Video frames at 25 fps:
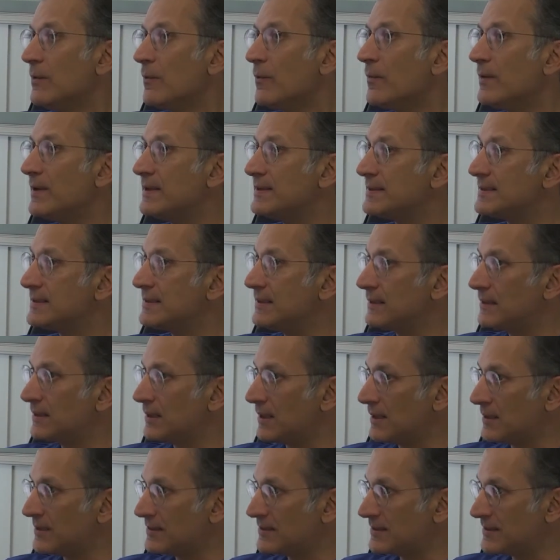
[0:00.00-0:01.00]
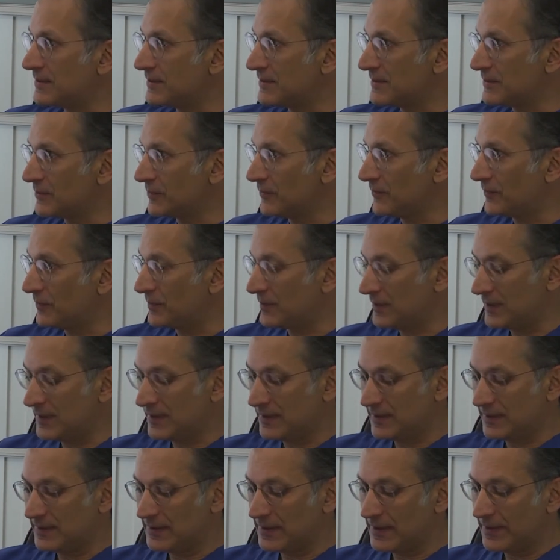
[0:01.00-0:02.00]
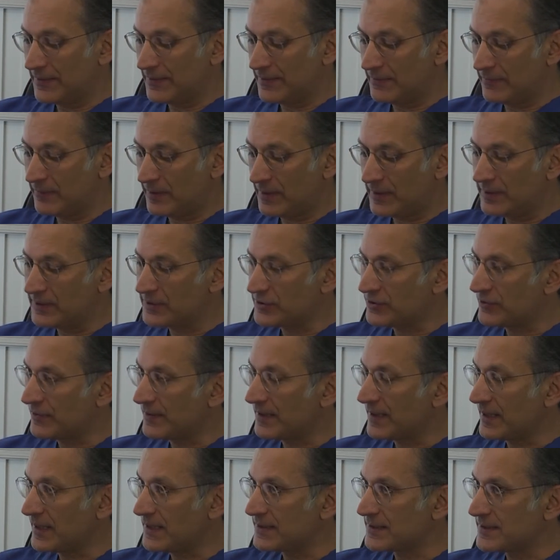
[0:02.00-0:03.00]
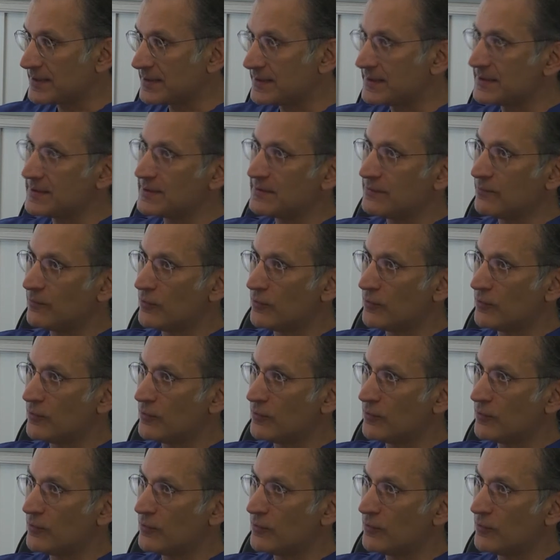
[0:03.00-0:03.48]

We see cancers of the laryngeal cancers,